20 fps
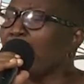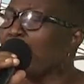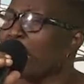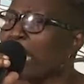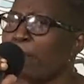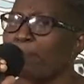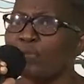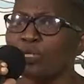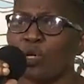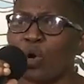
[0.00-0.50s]

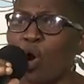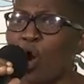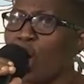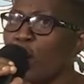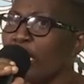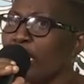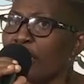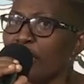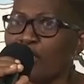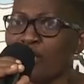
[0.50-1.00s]
kept
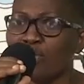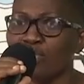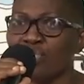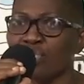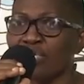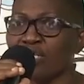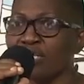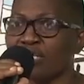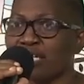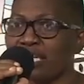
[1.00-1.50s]
calling on
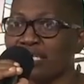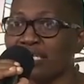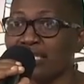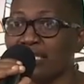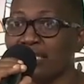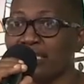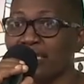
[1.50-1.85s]
Jesus.